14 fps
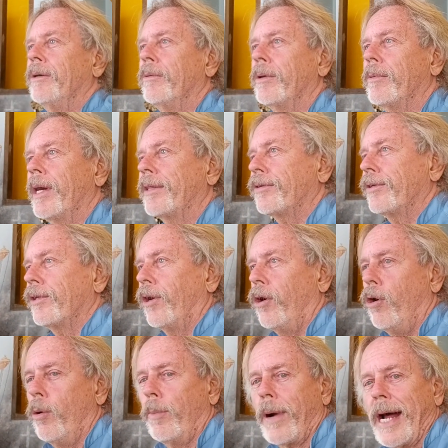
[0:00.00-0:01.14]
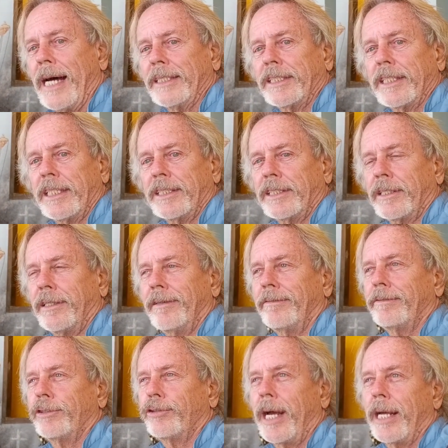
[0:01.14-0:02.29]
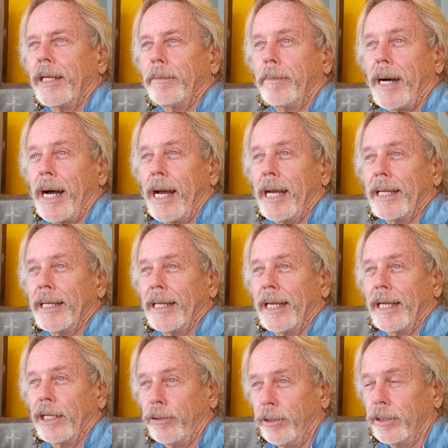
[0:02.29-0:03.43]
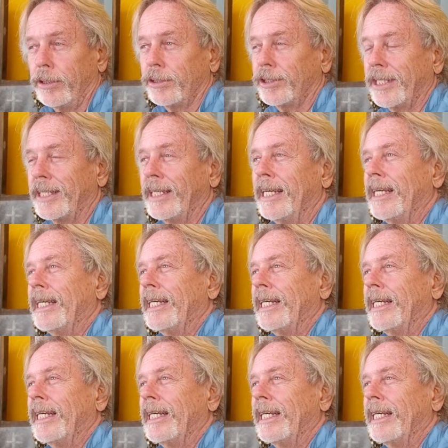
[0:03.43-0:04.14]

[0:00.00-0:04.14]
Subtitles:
we went through the whole process of trying to buy a cruise. And